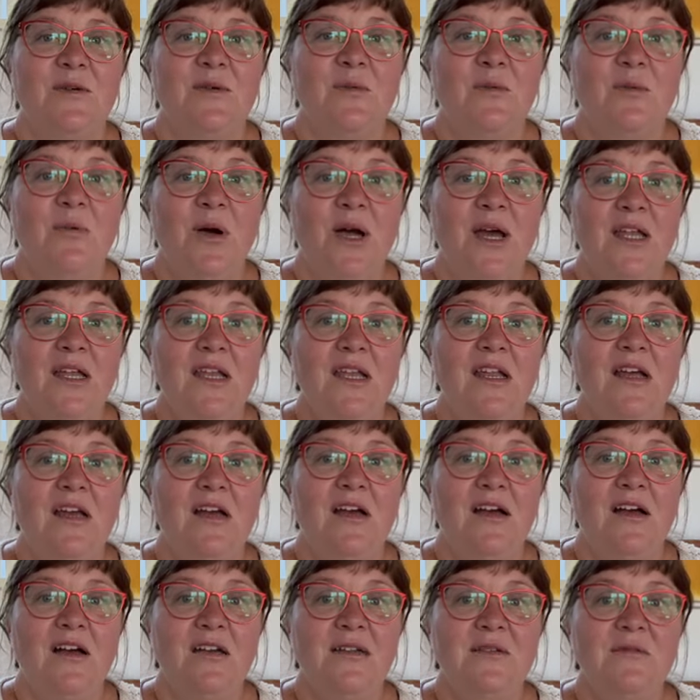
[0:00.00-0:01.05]

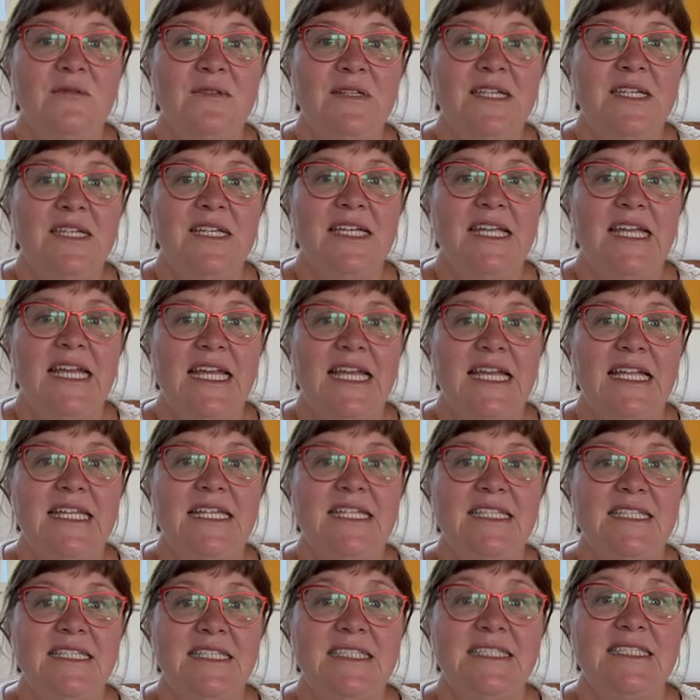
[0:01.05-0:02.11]

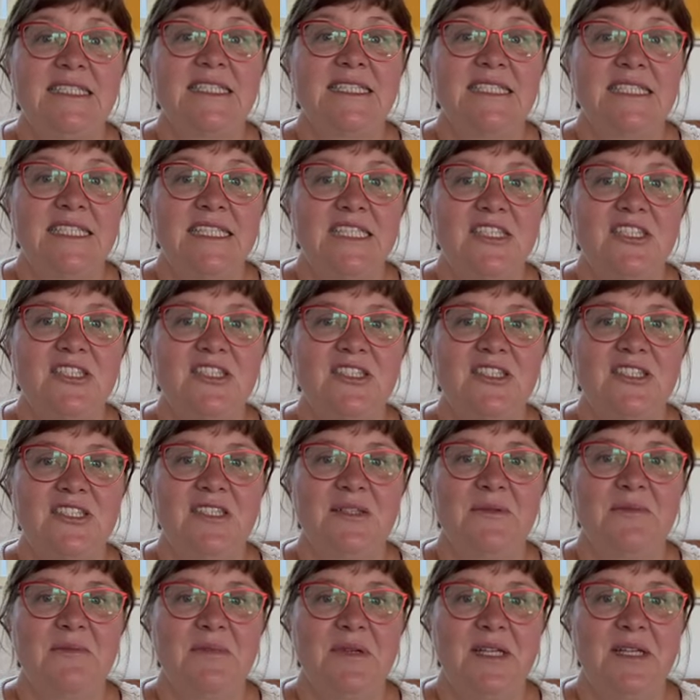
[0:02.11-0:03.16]
118 stitches
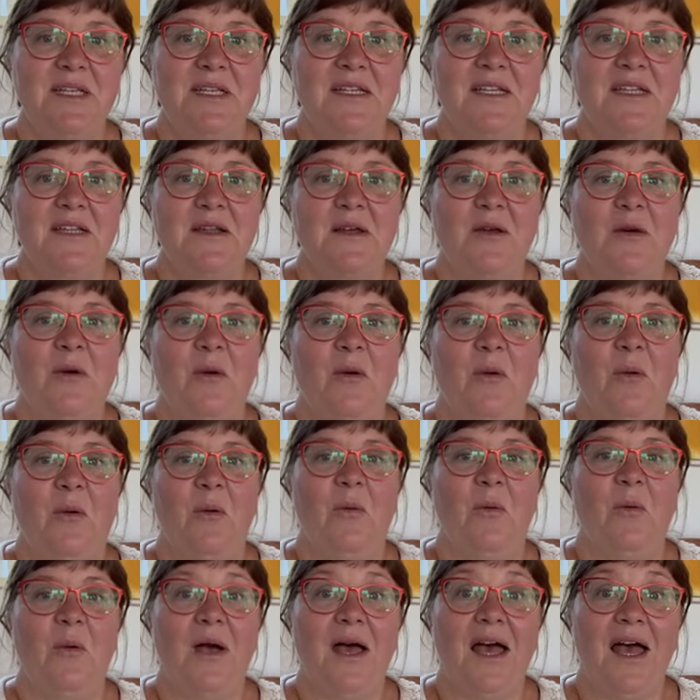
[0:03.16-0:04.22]
a minute.
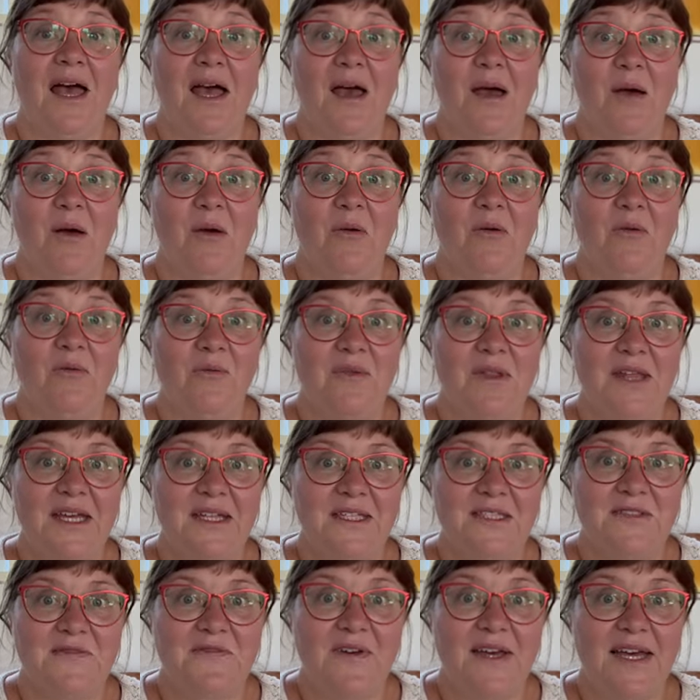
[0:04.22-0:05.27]
Wow,
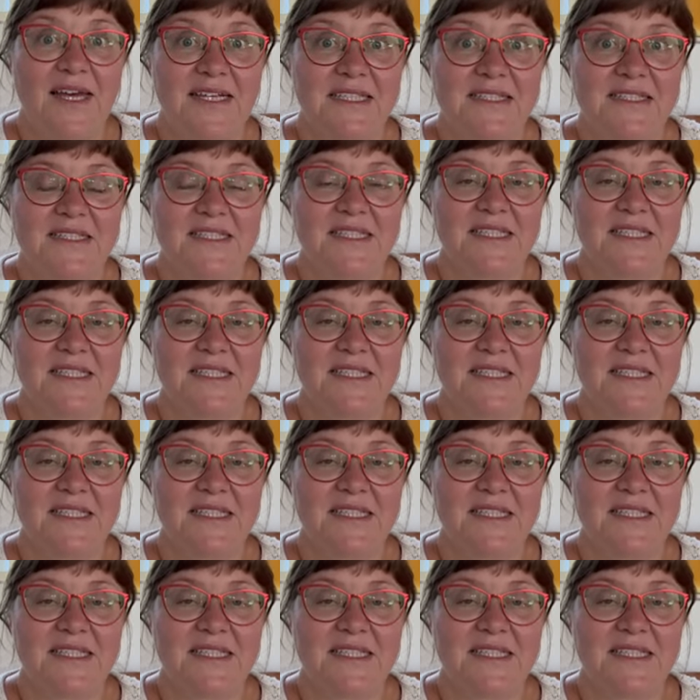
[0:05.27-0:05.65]
that's fast.